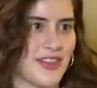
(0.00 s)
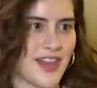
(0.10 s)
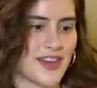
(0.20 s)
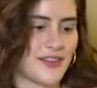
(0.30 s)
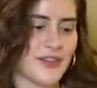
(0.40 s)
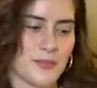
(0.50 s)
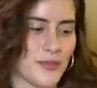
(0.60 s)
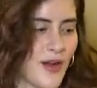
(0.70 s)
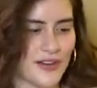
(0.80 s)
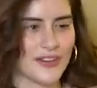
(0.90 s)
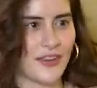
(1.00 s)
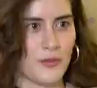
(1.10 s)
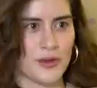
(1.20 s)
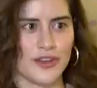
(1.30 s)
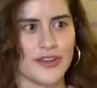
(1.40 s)
than the product
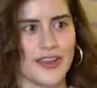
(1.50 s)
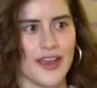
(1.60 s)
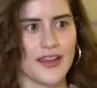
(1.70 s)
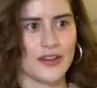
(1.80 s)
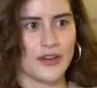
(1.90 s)
that we're looking at.